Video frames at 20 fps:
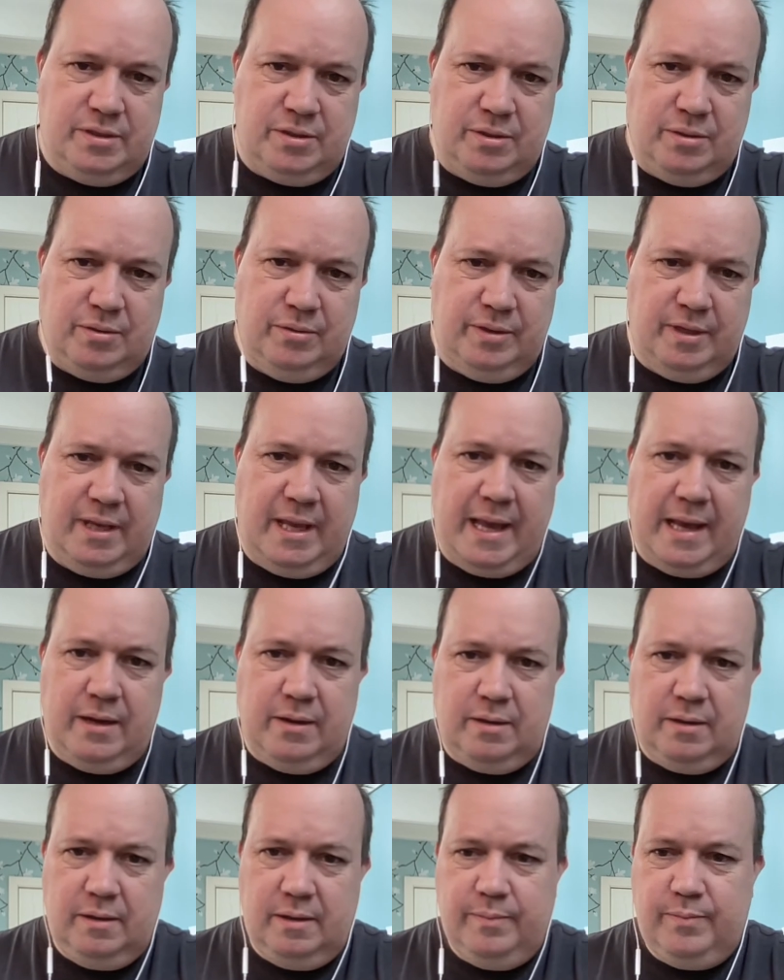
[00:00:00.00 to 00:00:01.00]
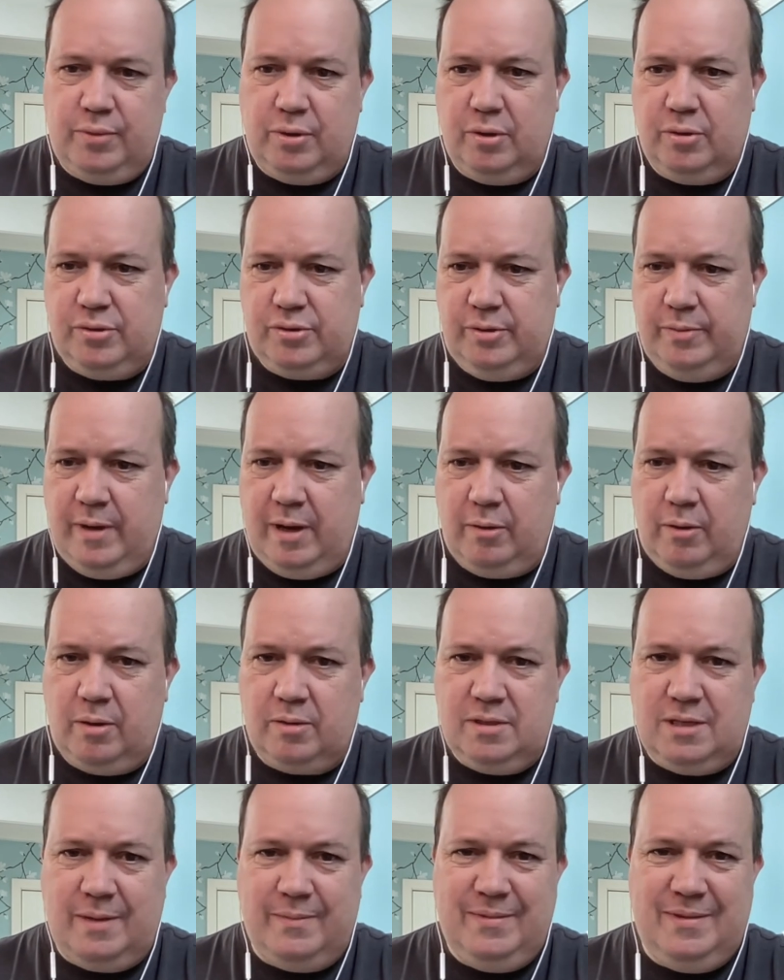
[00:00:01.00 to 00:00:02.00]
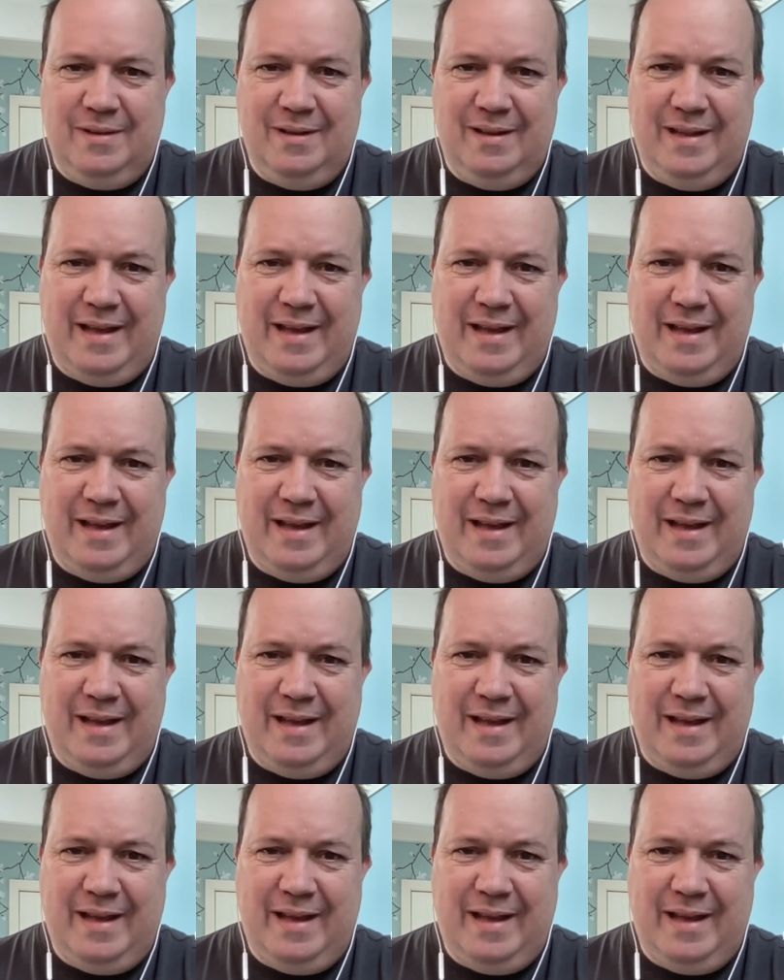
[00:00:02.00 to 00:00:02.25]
So the Canon ProStream, how long time